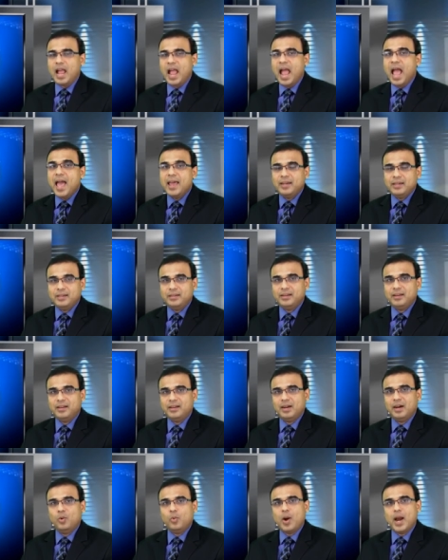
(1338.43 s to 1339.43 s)
and
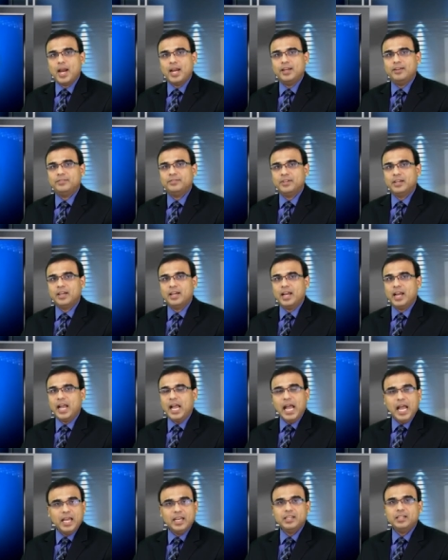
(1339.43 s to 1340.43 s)
a wife
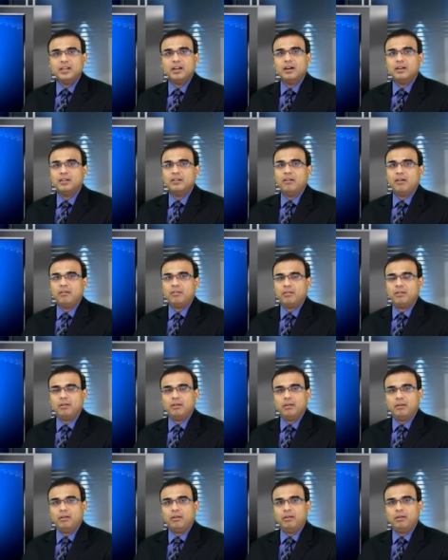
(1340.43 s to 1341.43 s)
and a daughter
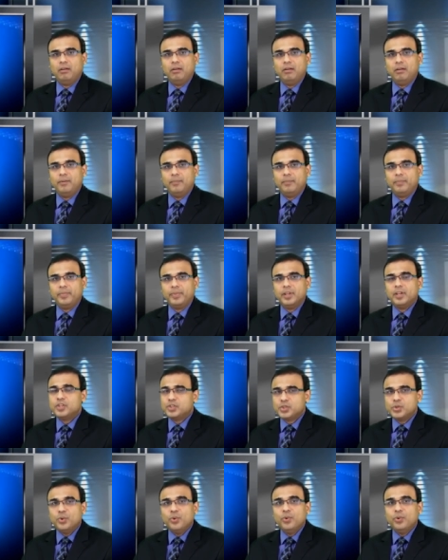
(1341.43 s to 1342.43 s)
in law.
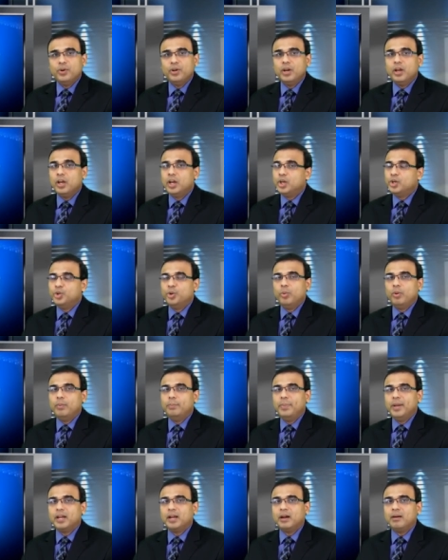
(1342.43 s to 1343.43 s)
Soon you will
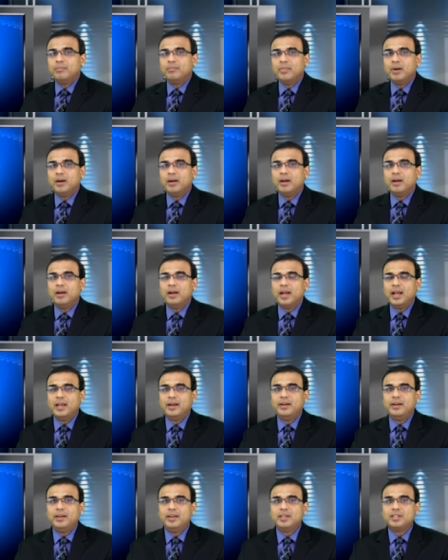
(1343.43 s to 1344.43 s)
become
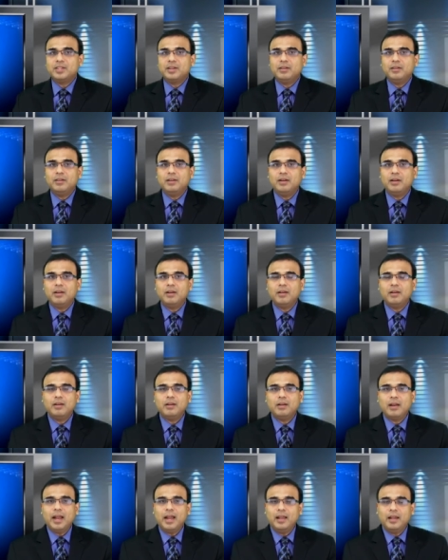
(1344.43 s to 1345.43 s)
an addition,
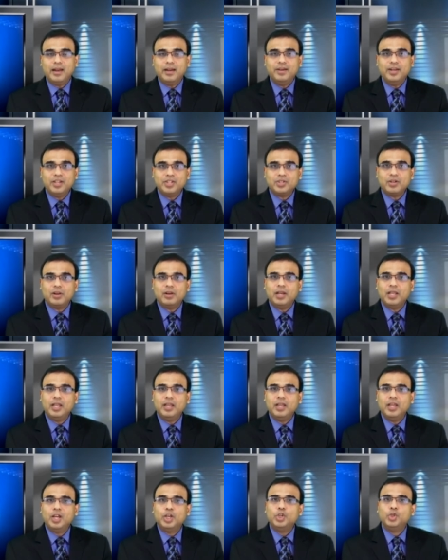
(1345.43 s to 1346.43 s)

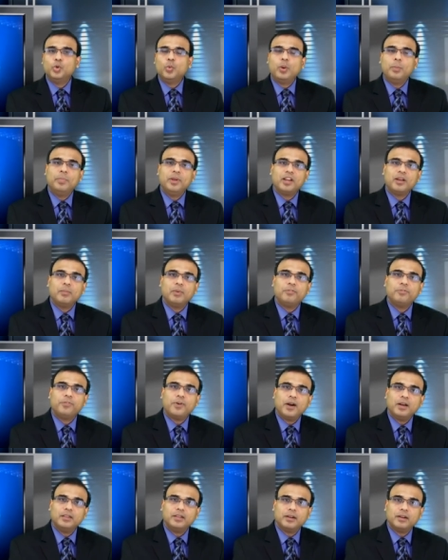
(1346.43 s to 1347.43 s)
additionally, you will become a
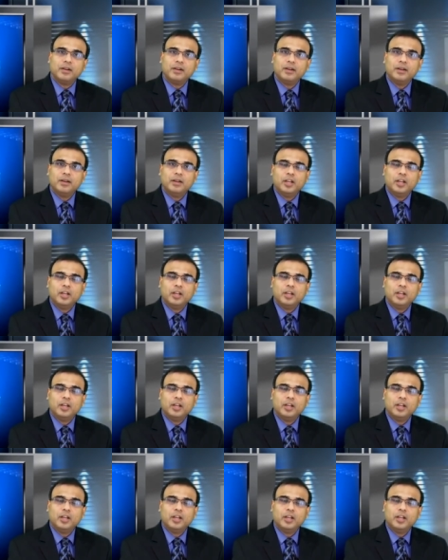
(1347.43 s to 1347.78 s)
father